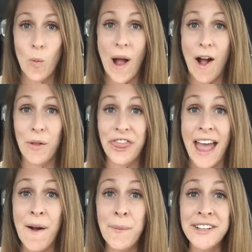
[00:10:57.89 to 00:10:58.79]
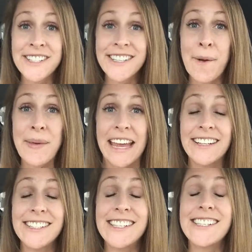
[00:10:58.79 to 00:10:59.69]
Wow, that was some
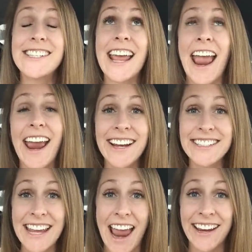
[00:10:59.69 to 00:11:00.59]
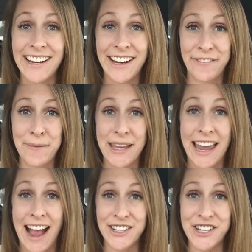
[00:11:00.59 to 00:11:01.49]
insane technique from the
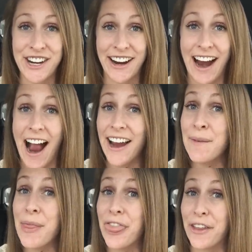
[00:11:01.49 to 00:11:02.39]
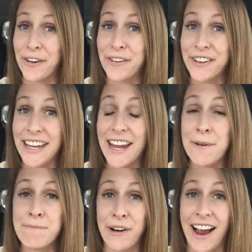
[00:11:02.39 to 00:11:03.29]
cashier. I am thoroughly
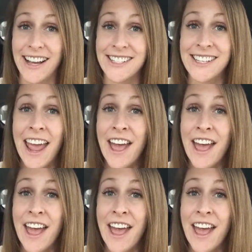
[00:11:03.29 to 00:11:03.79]
impressed.